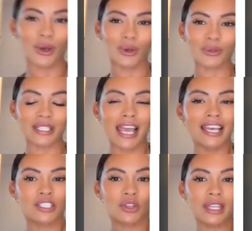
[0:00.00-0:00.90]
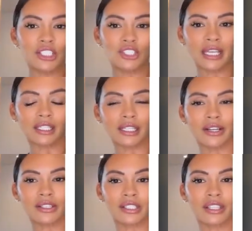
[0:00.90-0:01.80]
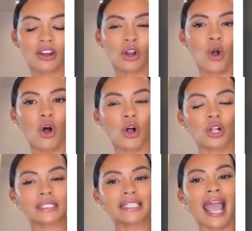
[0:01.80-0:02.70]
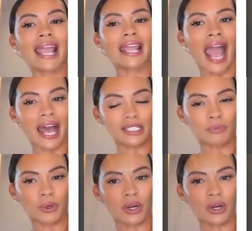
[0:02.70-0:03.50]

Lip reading: is now upsetting everyone in their group. Let's be clear before we